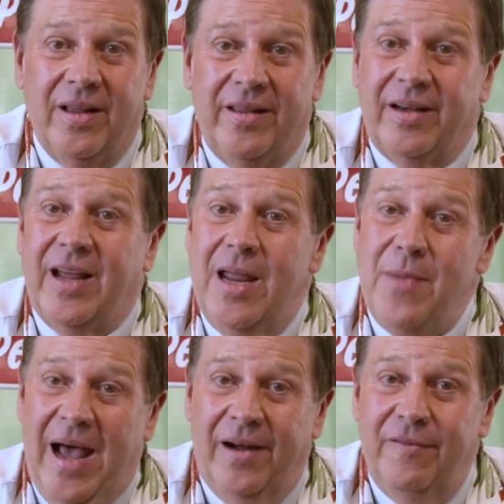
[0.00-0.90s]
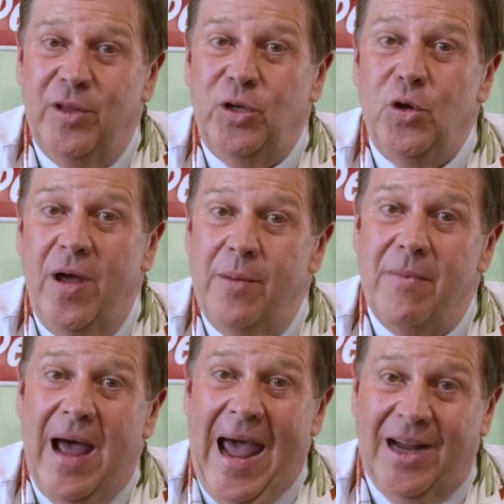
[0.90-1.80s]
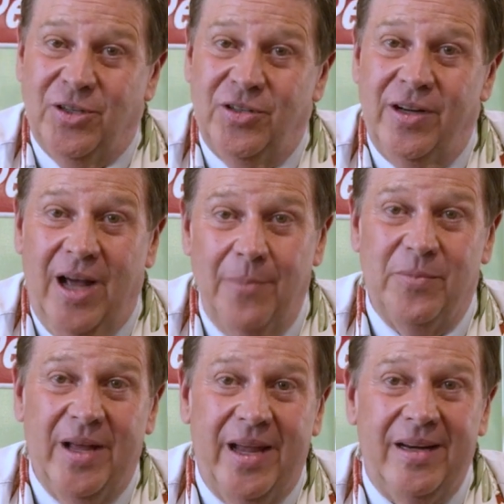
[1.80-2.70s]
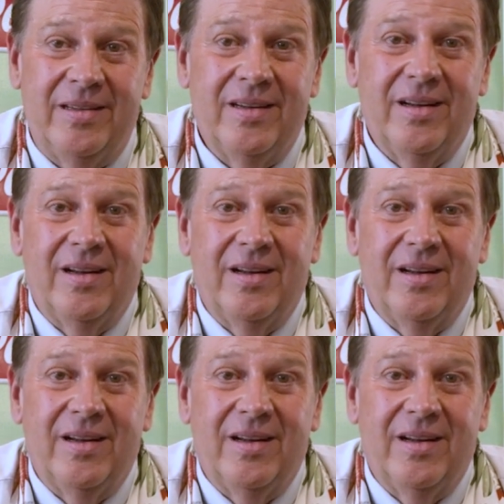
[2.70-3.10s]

that came out of the Action update